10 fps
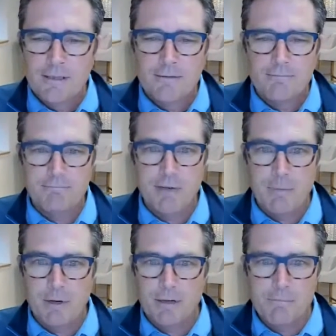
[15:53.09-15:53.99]
be able
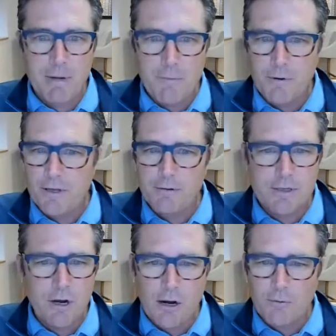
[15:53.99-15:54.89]
to meet with you and
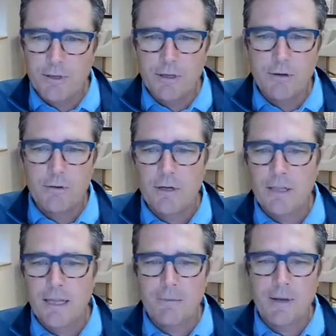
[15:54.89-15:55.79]
talk with you.
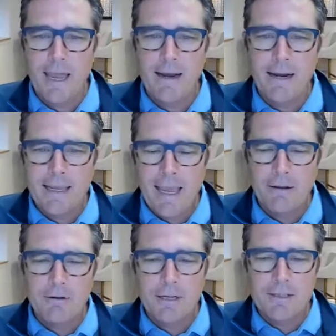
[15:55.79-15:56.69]
Like I can't
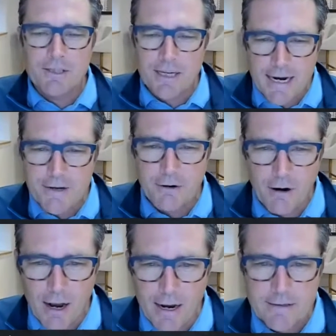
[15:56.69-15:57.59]
look inside your
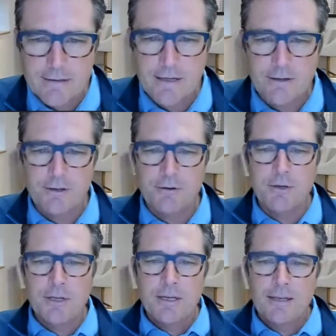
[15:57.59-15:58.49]
eye to tell you
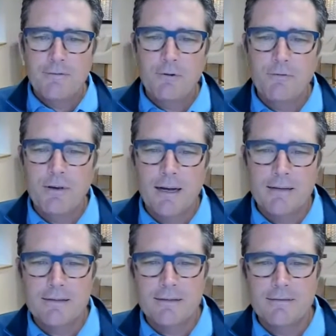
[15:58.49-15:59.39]
if you've
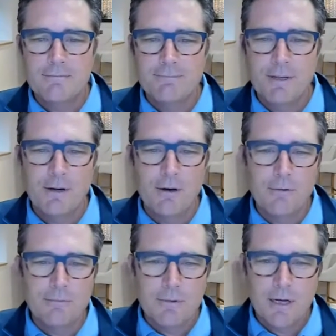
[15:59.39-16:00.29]
got, you know,
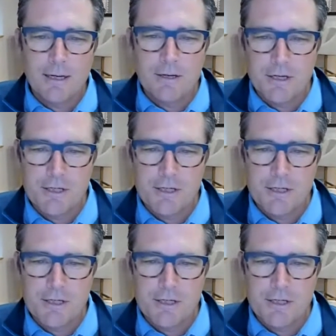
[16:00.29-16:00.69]
a condition